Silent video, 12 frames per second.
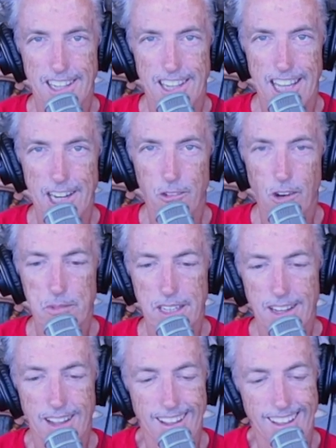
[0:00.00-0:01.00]
and a
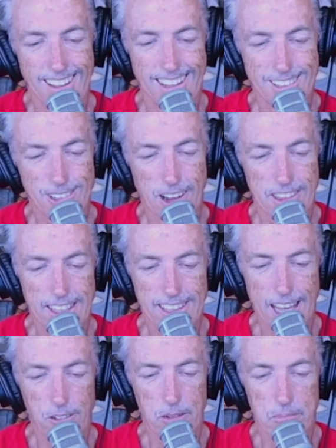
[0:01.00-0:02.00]
woman, and so I think
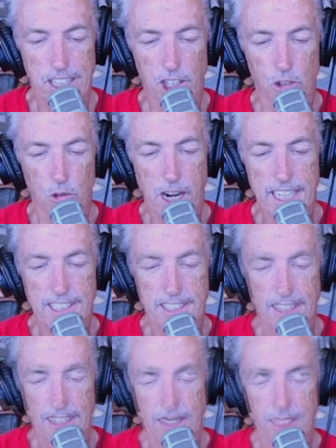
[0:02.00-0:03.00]
that would be great.
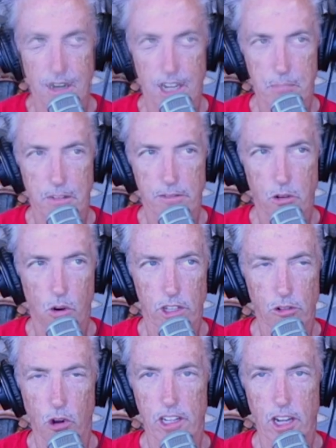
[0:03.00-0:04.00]
Brought up before,
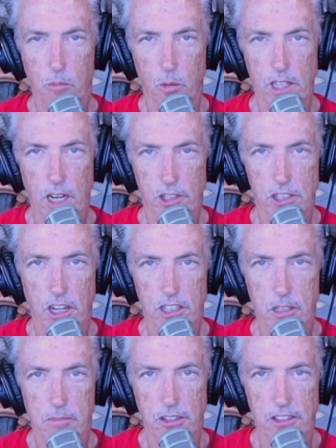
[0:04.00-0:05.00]
growing up, we never
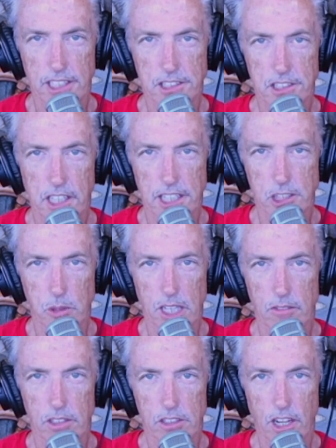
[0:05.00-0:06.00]
talked about these things. We
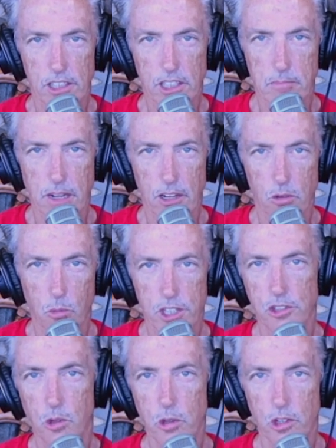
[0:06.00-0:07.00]
never talked about
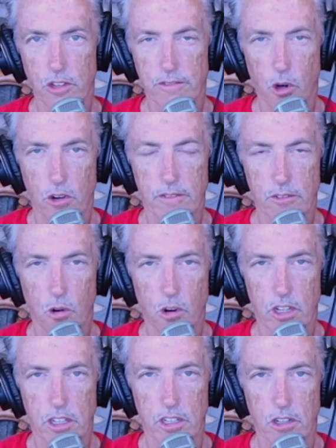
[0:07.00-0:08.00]
what who you're voting
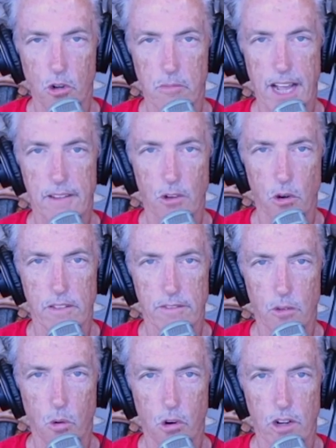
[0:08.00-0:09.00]
for and whom I'm voting
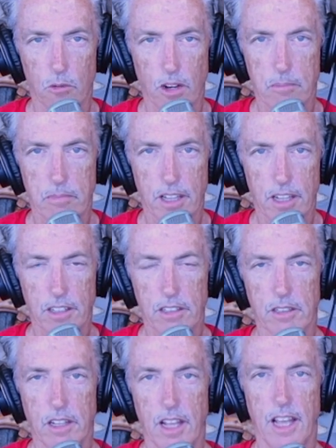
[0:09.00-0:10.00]
for and what
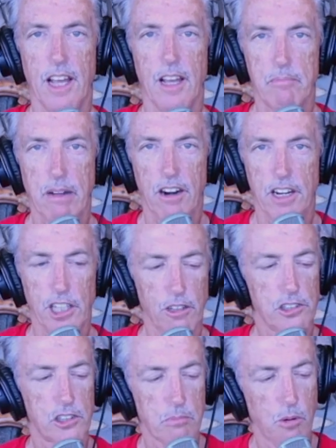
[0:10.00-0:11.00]
political party
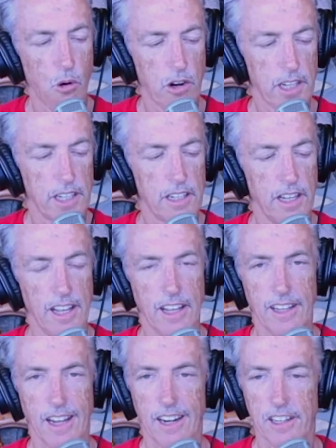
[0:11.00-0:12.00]
you supported, and
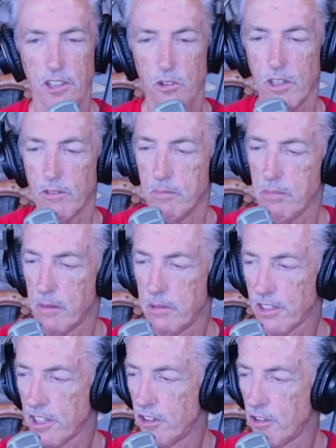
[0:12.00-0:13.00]
are you a
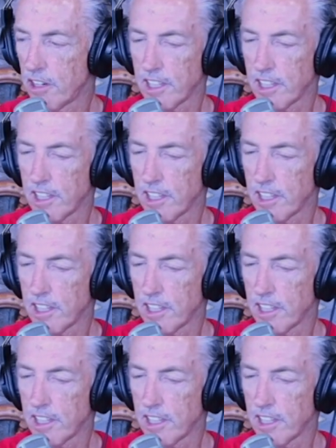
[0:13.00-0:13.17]
Republican or a